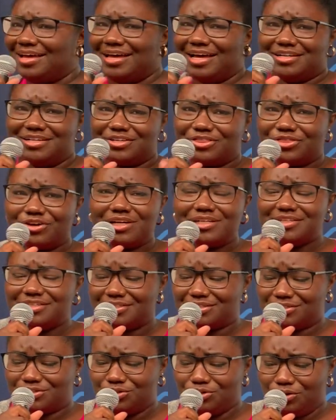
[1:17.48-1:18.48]
and the
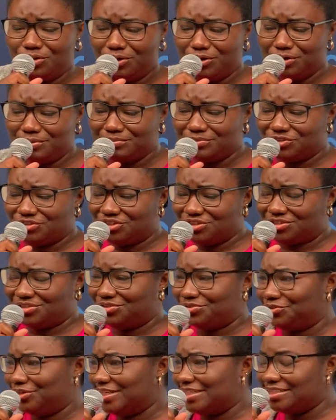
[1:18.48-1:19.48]
thunderstorms,
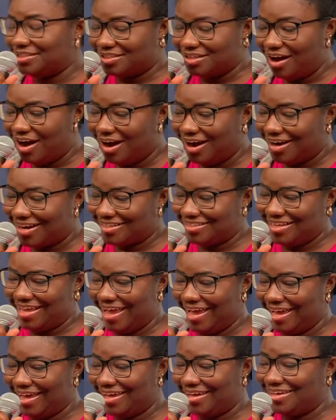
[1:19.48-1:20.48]
just really dark
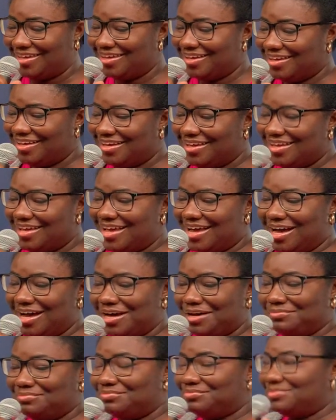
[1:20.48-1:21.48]
day.
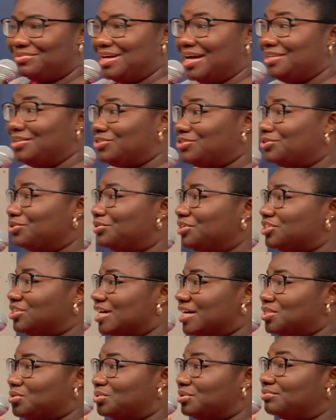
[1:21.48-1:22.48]
And the story
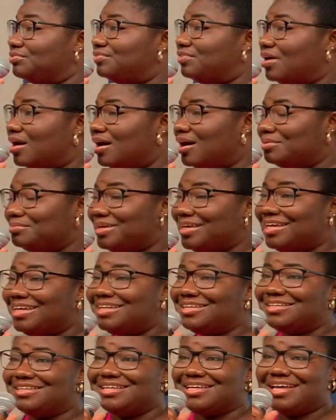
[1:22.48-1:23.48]
starts with
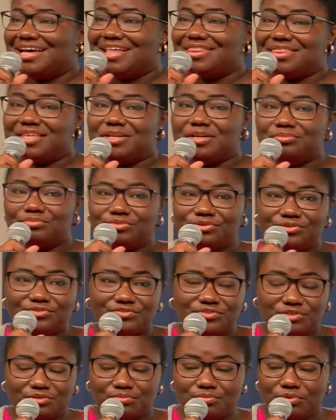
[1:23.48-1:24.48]
farming and then a move
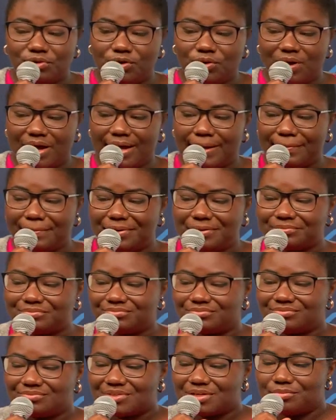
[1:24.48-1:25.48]
to Moab,
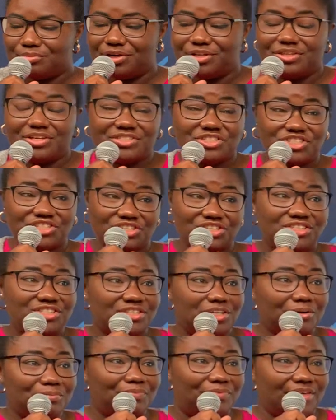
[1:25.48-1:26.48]
where it doesn't just
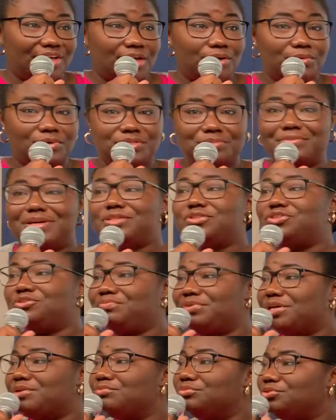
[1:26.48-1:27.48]
stop there. It was meant to
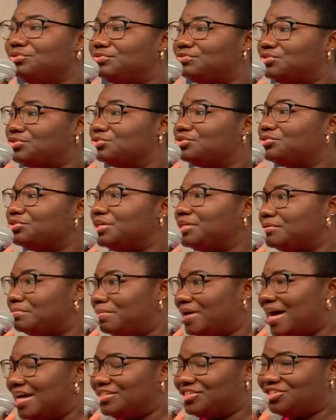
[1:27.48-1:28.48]
be a move to greener
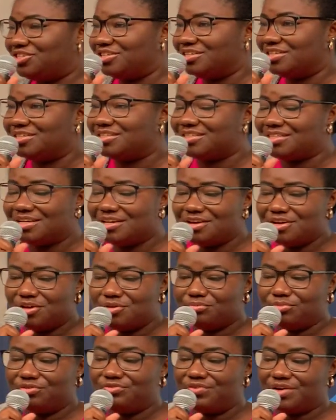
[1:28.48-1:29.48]
pastures,
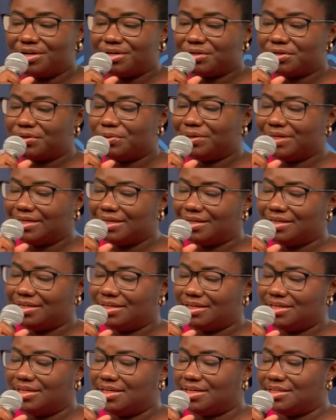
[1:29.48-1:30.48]
but very quickly
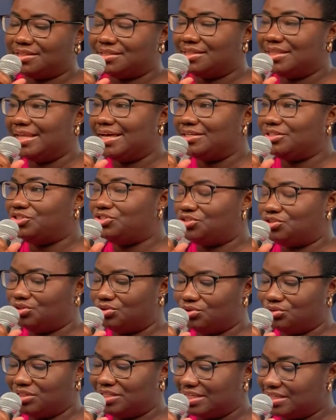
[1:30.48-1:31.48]
it led to
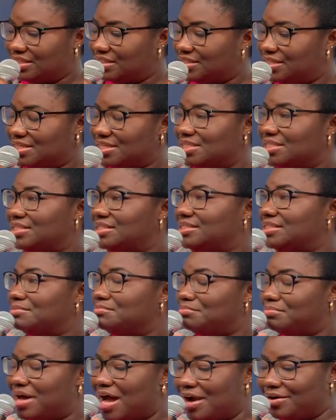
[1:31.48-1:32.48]
distance
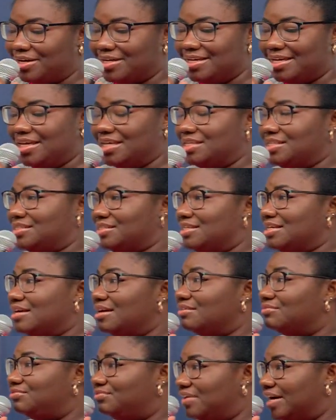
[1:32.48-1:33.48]
and barrenness
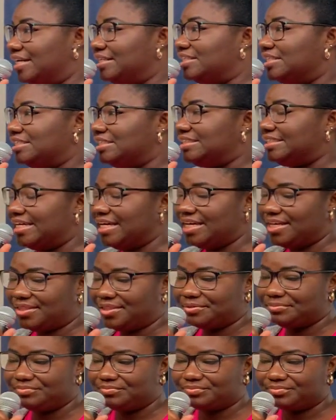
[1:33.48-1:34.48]
and finally death.
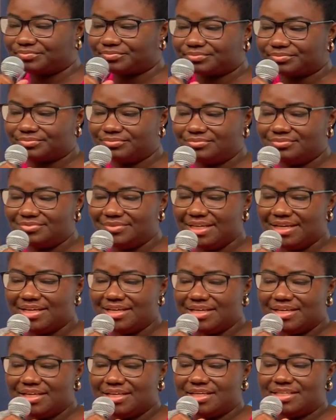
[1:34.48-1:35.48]

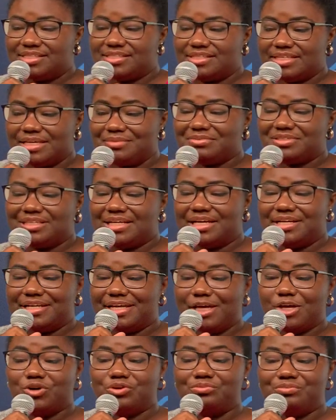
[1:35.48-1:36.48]
It seems that
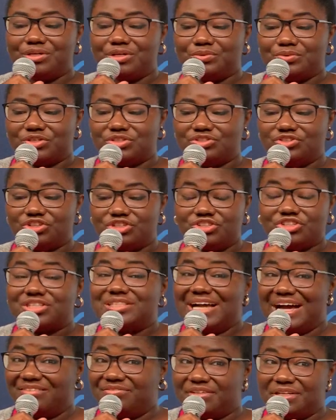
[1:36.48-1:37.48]
Naomi was not just
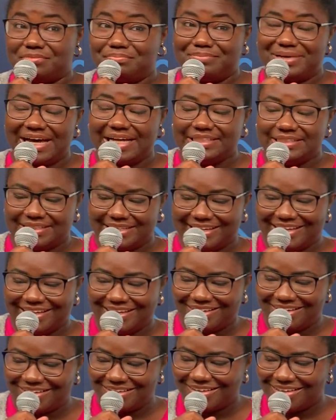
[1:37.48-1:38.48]
having a bad
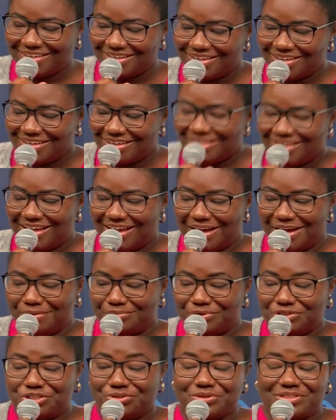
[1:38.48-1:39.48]
day,
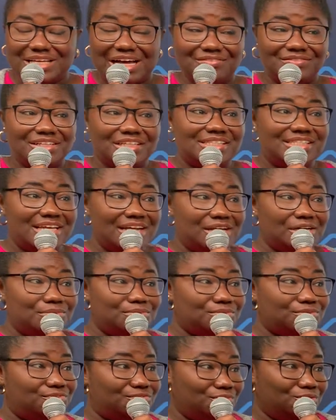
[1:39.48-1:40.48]
but she was having a
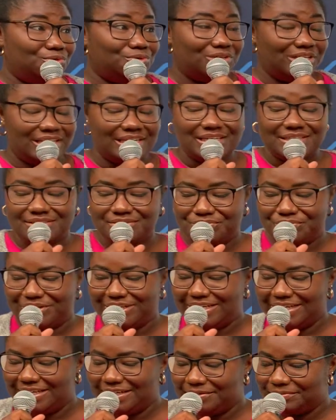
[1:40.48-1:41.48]
terrible few years
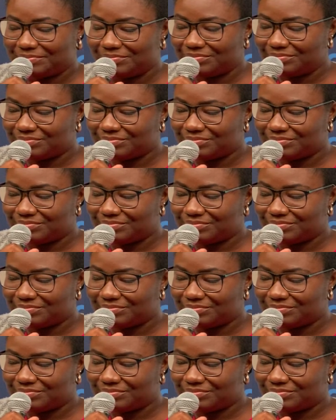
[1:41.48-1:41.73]
really.